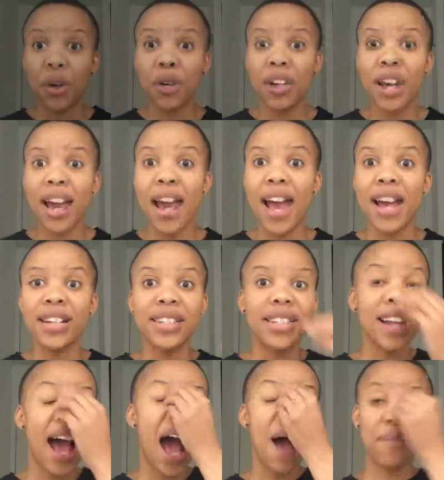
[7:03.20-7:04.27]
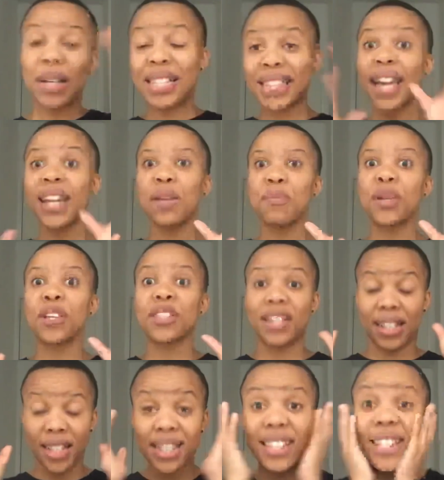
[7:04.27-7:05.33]
and I'm excited because I
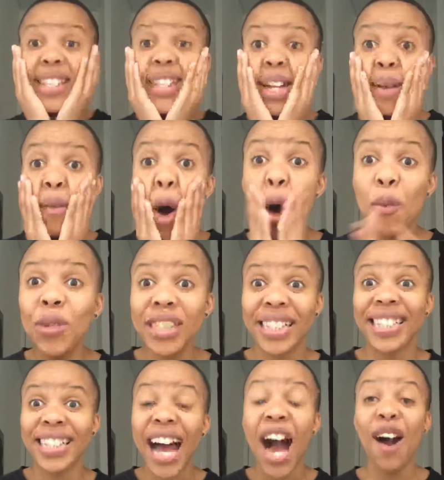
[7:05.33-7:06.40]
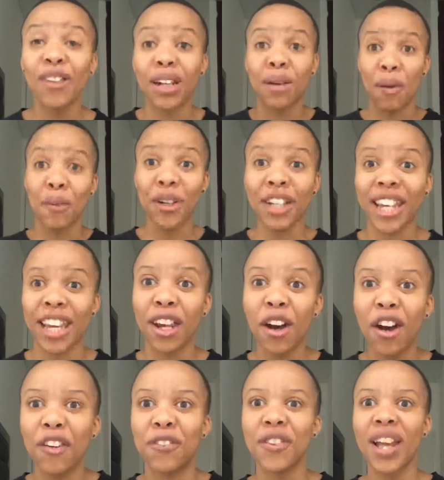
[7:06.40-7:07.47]
can see that I'm almost in town and I'm about to get
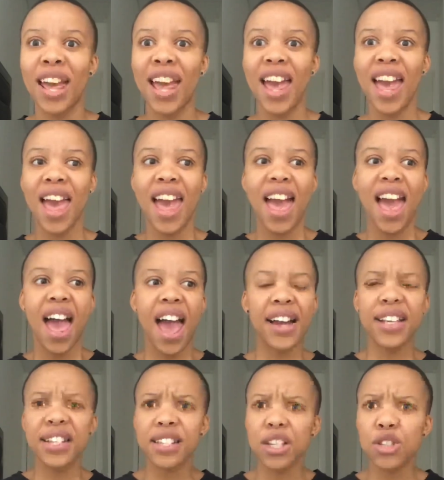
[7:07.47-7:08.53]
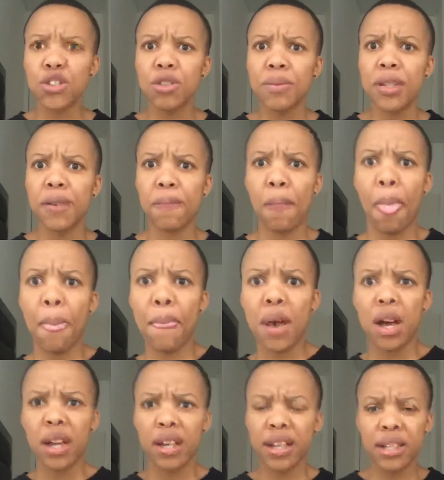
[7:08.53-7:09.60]
off. And he says to me,
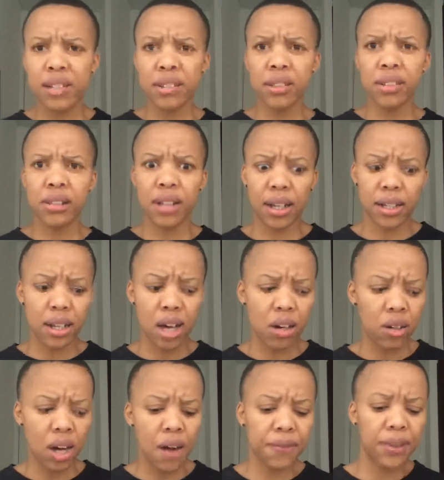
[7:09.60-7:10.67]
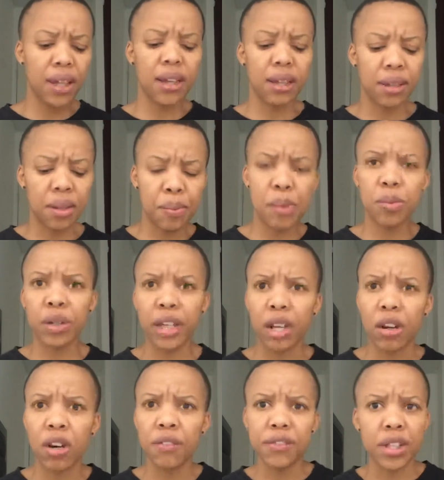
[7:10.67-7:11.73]
he doesn't, like, now after the people get
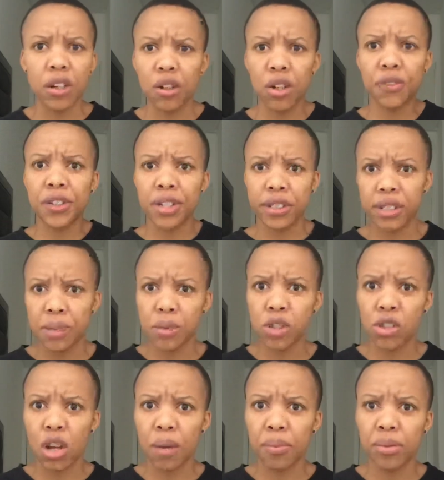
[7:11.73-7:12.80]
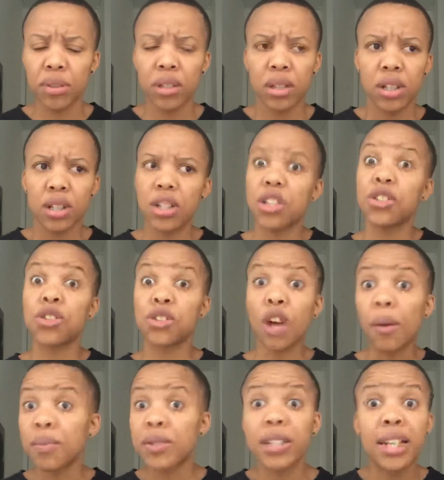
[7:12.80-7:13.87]
off, they got off at the same stop. He
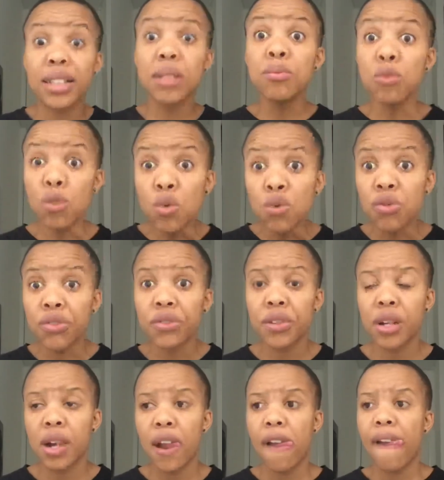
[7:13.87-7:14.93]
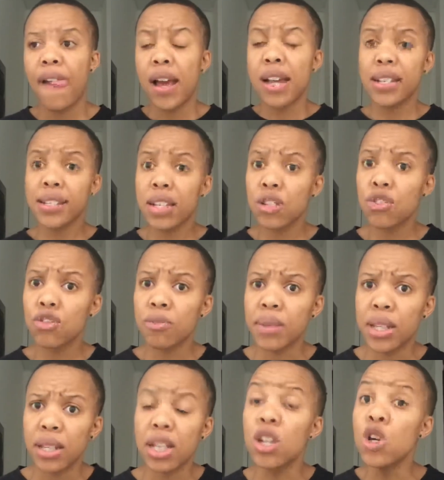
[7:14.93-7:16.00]
stops, he doesn't move. He says to
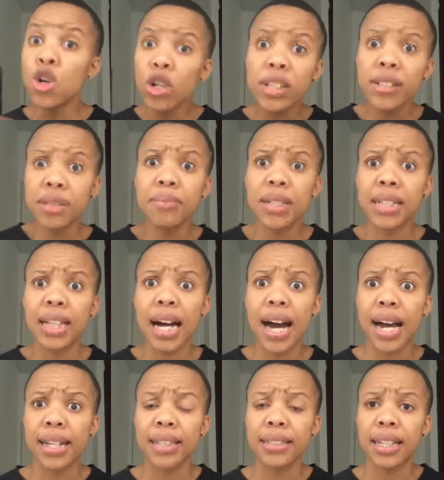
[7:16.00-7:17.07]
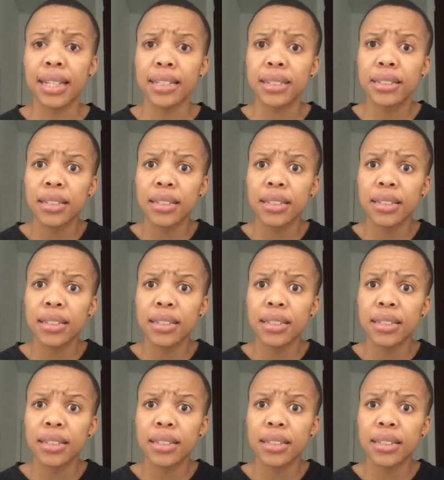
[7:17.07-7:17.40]
me, he looks at me in the eye and he says,